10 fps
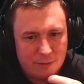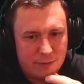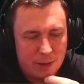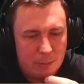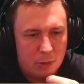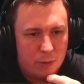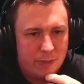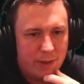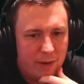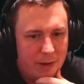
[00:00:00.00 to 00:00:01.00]
they block with their
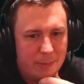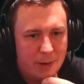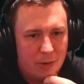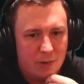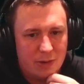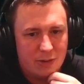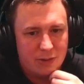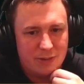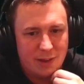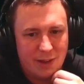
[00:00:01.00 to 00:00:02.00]
higher power creatures